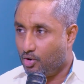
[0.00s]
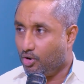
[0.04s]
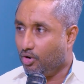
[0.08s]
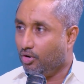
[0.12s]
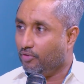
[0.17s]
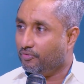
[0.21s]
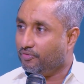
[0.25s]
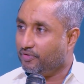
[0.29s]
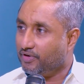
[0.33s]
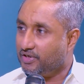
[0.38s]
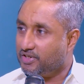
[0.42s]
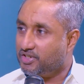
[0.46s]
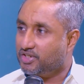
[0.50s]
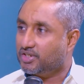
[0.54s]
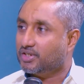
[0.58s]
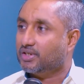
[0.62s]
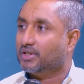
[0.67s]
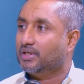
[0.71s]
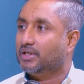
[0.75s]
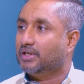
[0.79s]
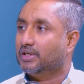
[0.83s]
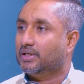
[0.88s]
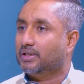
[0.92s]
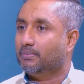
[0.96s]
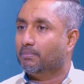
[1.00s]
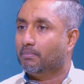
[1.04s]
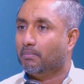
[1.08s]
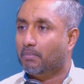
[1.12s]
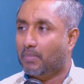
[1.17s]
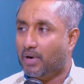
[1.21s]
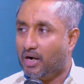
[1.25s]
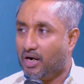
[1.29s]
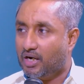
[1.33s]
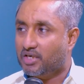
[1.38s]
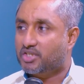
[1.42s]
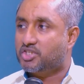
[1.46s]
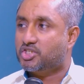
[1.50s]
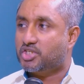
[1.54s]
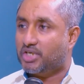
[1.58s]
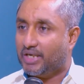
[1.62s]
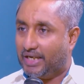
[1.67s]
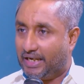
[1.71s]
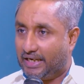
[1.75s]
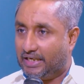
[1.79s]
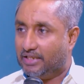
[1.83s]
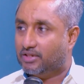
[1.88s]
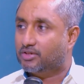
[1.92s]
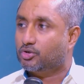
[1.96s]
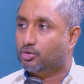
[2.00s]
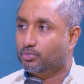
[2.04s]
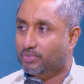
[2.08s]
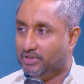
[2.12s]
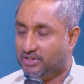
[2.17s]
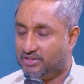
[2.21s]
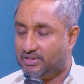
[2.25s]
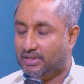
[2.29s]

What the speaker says: officially March 8th to be